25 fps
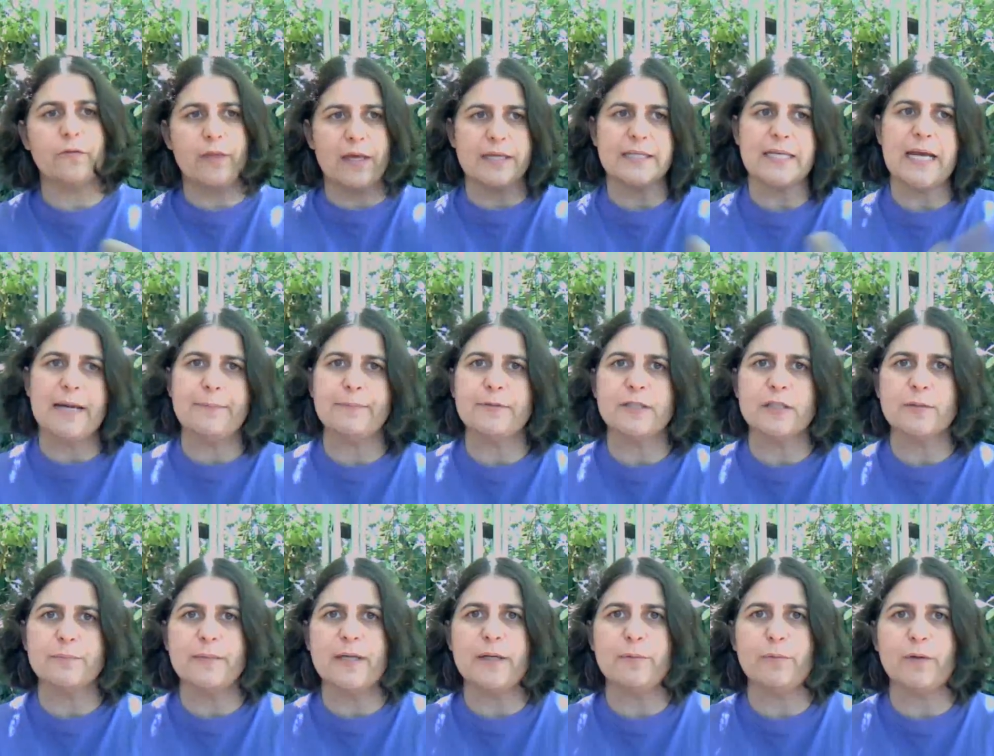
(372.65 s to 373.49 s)
That happened
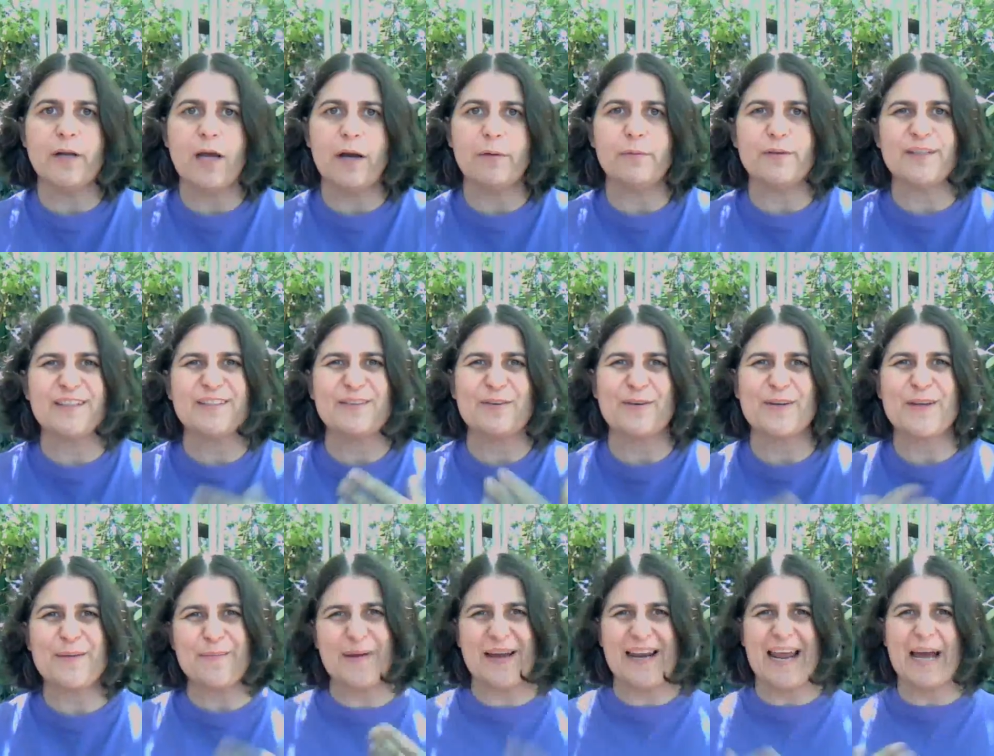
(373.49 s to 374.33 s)
to me when I was
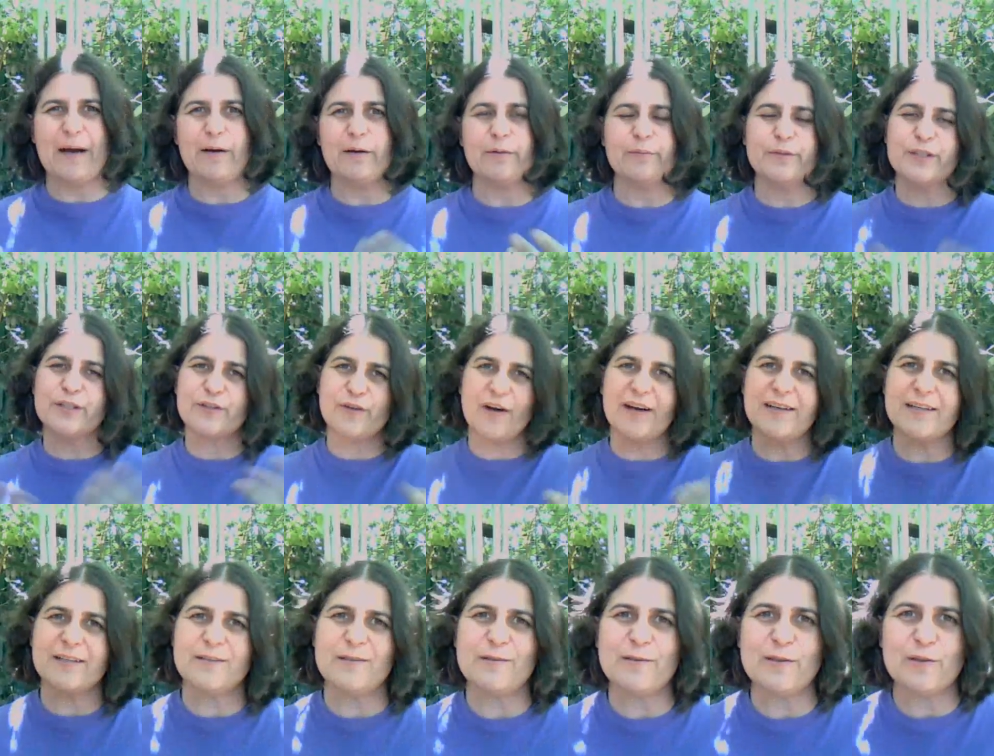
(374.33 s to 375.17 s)
talking about how I was trying
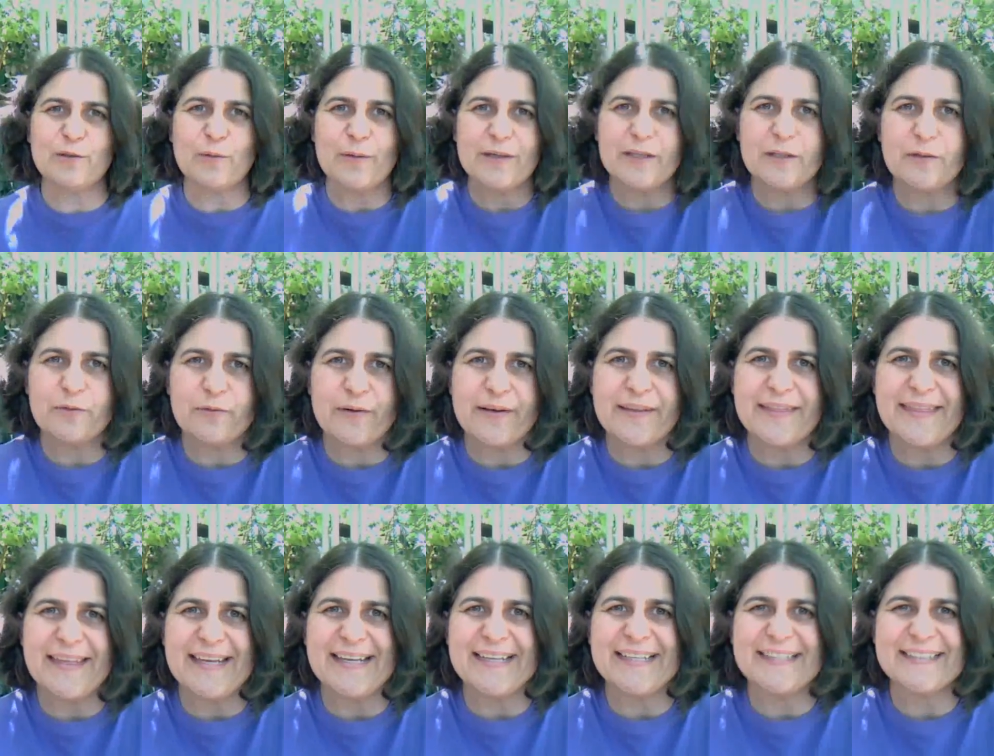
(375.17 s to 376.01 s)
to do the 23
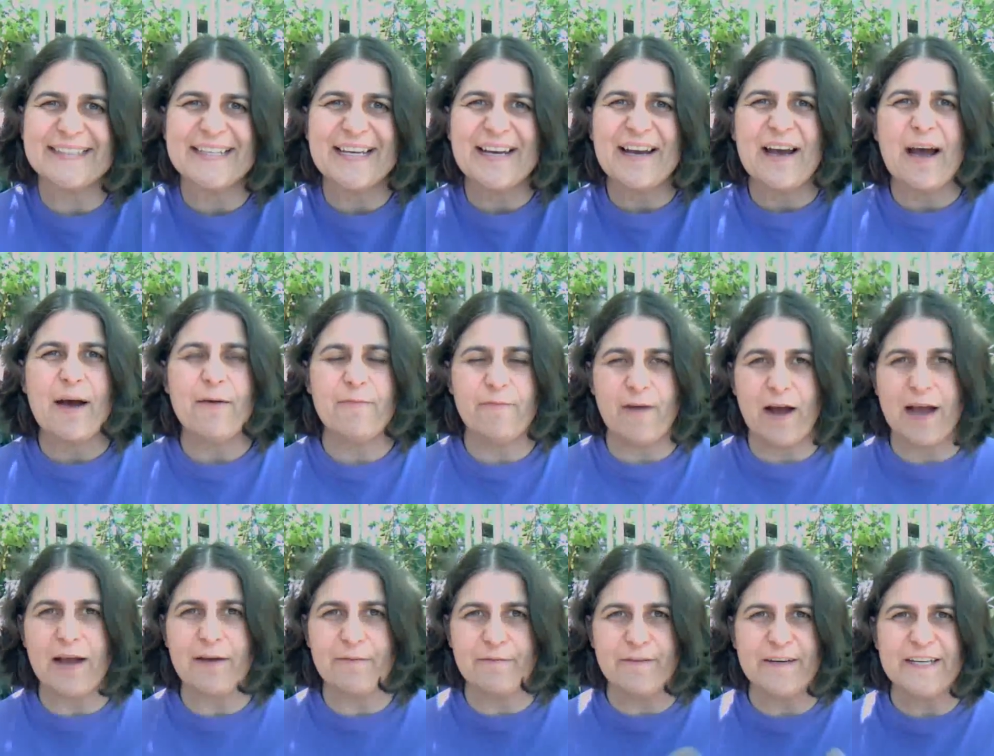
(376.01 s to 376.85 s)
things
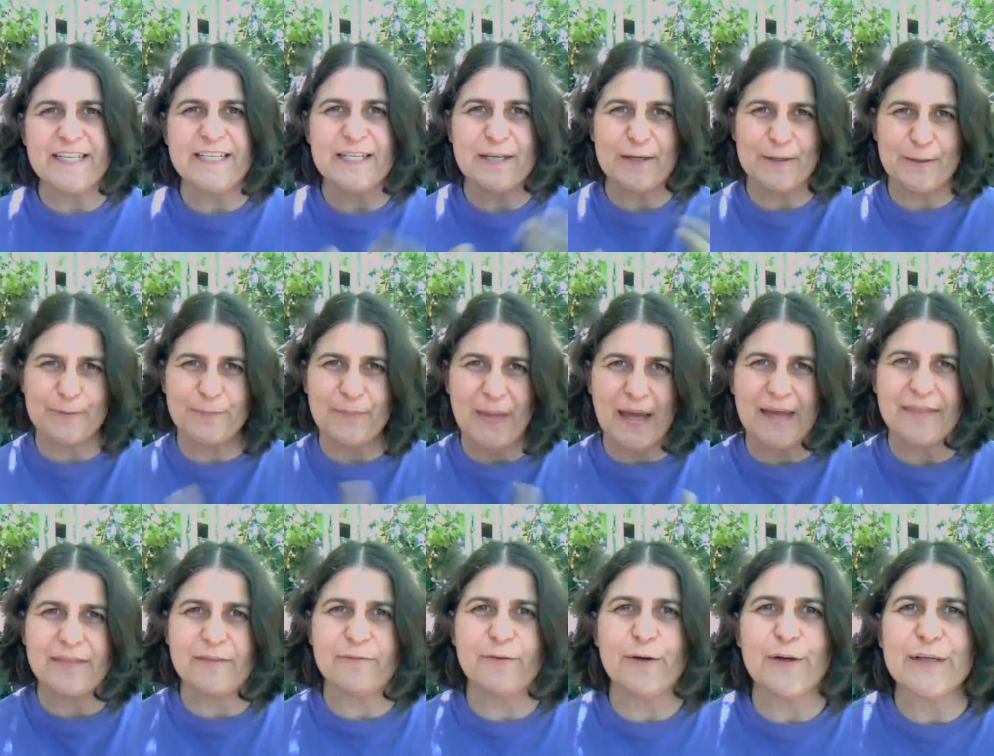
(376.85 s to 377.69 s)
via video
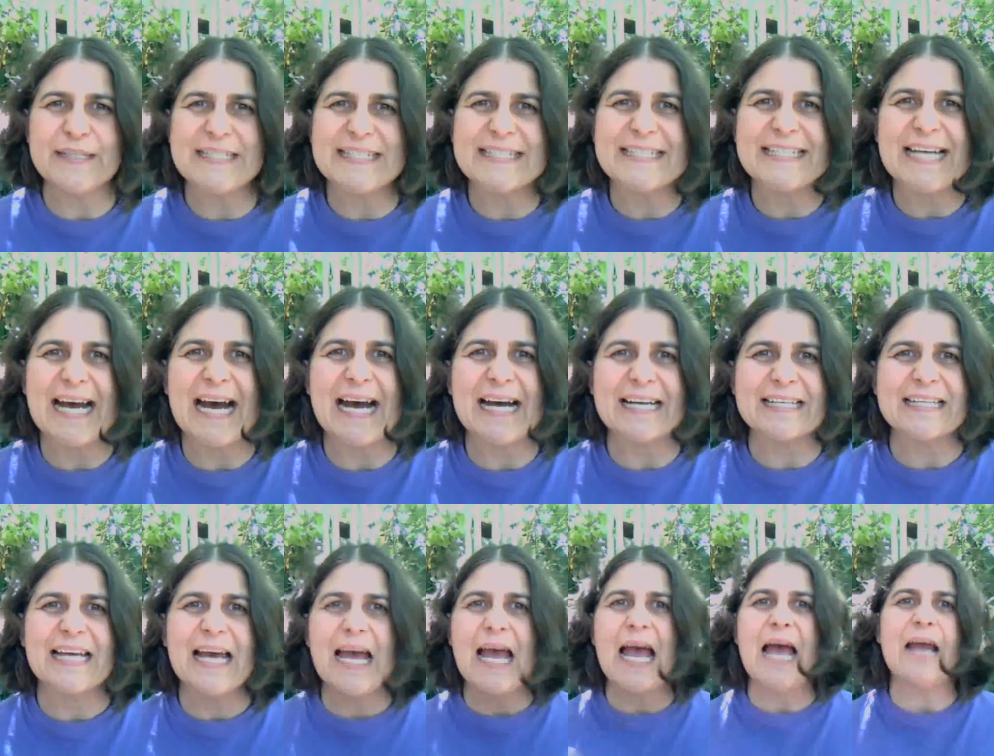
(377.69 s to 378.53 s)
at the very start,
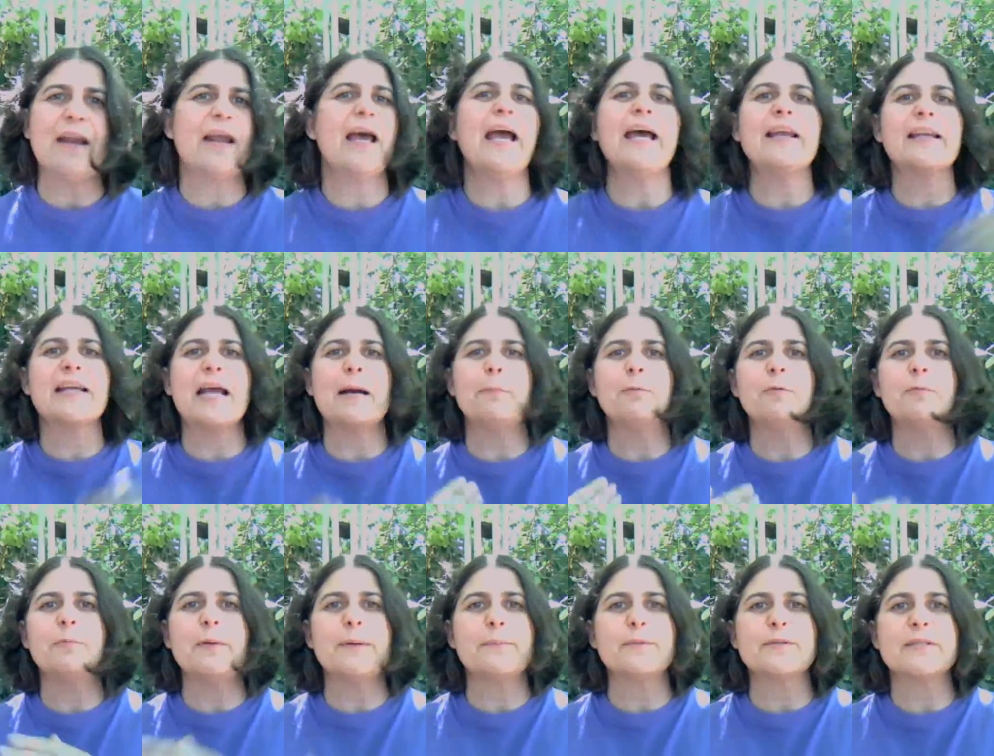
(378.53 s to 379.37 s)
and I had a couple
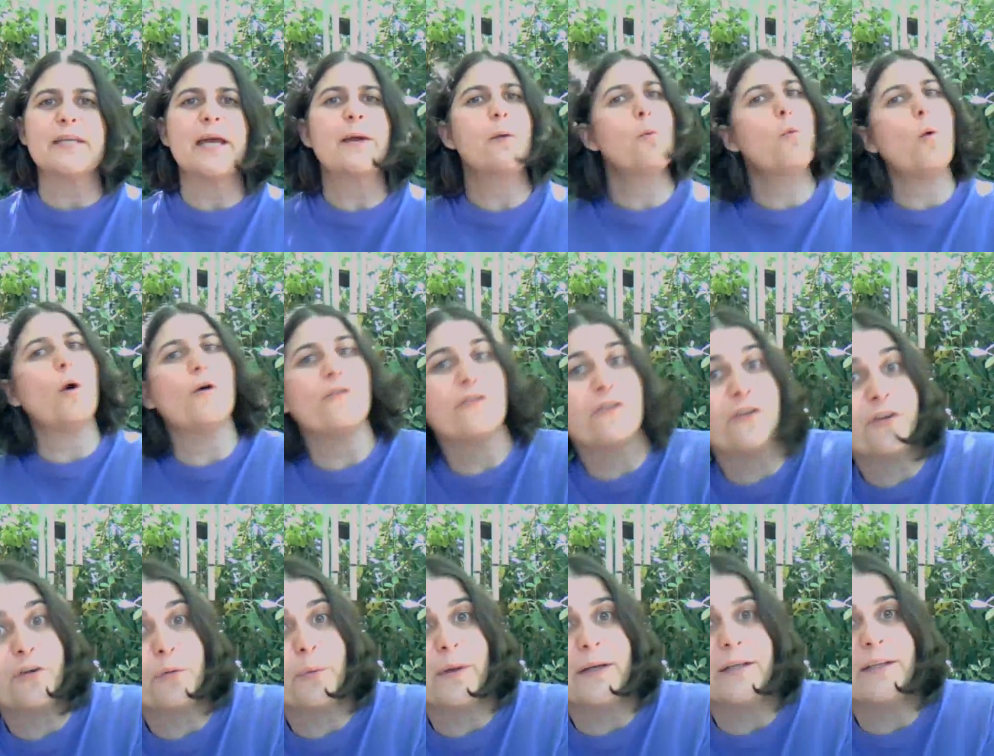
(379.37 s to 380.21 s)
of people saying, "What's the
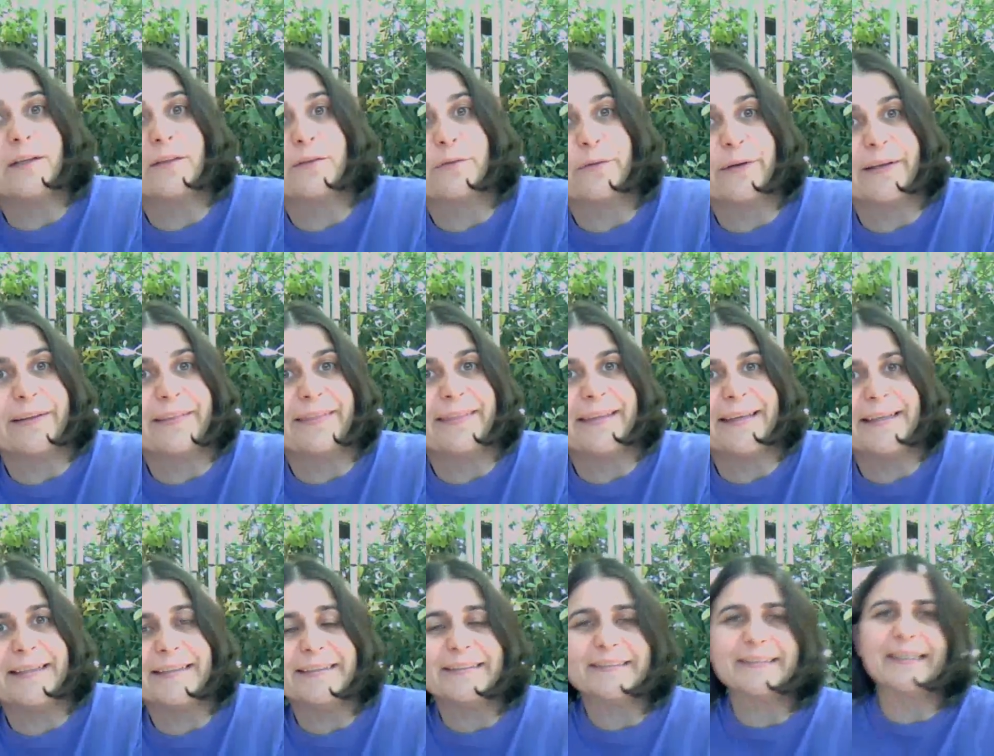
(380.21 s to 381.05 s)
23
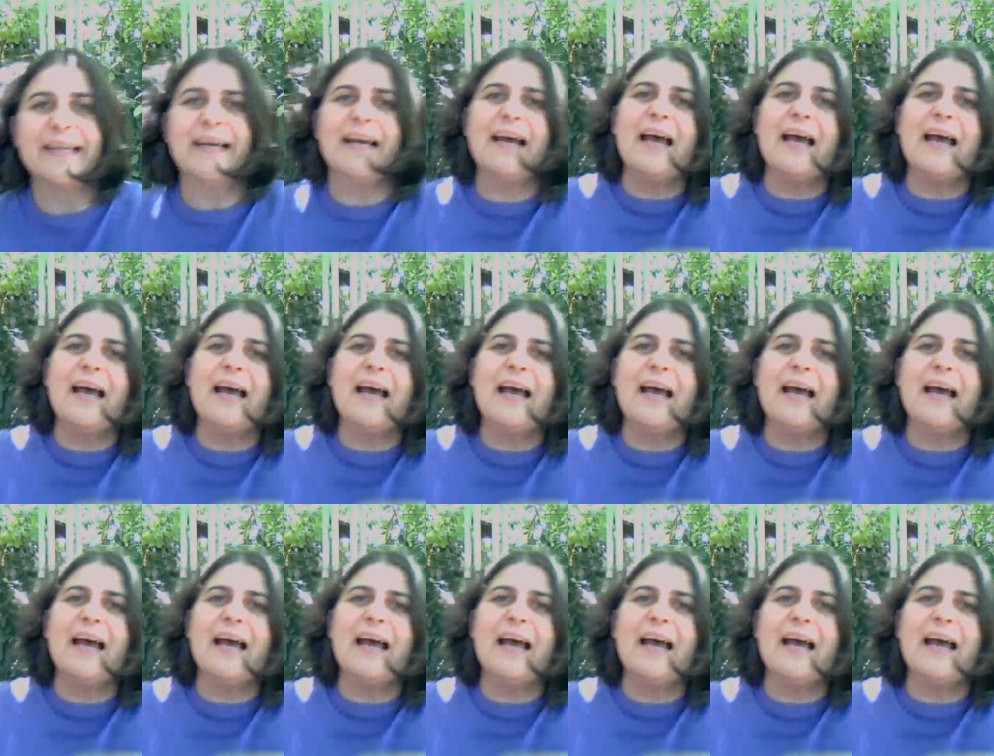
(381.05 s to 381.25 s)
things?